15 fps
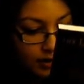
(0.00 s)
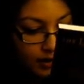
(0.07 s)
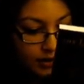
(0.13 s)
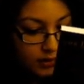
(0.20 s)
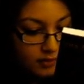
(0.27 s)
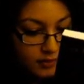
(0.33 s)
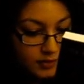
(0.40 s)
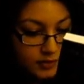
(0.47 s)

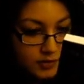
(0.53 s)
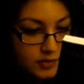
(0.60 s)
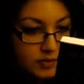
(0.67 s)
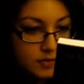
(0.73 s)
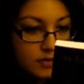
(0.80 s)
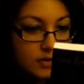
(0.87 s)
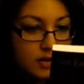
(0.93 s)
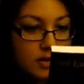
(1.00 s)
in
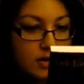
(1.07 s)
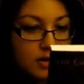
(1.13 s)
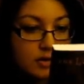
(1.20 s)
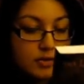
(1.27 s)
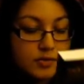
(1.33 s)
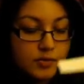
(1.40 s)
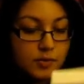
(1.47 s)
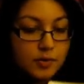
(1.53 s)
this
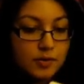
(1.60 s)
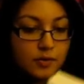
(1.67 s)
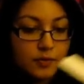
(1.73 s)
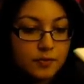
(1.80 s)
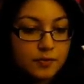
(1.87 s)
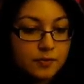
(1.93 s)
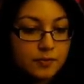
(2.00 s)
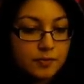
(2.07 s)
sort of,
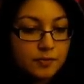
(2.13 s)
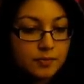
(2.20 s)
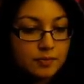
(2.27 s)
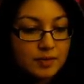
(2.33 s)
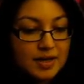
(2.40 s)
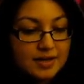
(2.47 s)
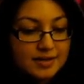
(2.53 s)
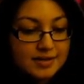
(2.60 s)

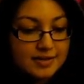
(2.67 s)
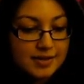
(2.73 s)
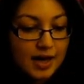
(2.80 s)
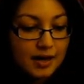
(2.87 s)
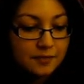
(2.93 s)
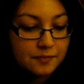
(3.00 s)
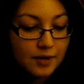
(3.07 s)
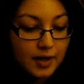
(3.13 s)
not
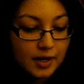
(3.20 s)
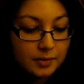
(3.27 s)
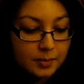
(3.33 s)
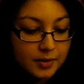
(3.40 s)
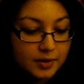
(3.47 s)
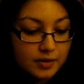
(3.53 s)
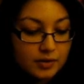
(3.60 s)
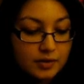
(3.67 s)
sci-fi,
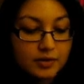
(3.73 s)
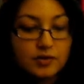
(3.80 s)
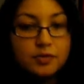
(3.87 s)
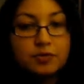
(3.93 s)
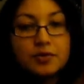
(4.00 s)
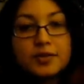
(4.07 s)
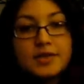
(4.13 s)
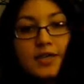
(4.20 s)
but
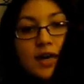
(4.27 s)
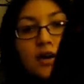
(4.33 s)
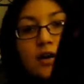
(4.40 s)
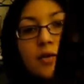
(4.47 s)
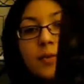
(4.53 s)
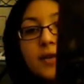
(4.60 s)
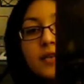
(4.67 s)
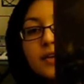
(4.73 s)
you can
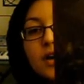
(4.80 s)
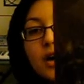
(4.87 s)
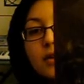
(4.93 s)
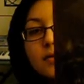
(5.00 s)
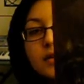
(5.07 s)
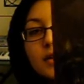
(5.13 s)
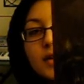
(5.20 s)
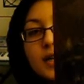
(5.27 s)
tell by the
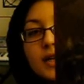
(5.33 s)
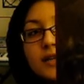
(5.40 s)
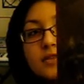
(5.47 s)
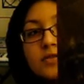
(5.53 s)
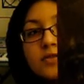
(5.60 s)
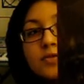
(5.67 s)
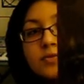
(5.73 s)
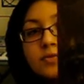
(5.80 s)
cover,
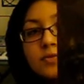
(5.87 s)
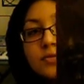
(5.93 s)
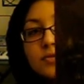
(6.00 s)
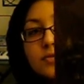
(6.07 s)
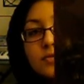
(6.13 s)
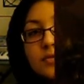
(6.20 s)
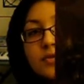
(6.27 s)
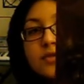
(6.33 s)

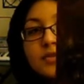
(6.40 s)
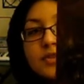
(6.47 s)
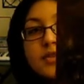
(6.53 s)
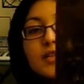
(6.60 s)
you can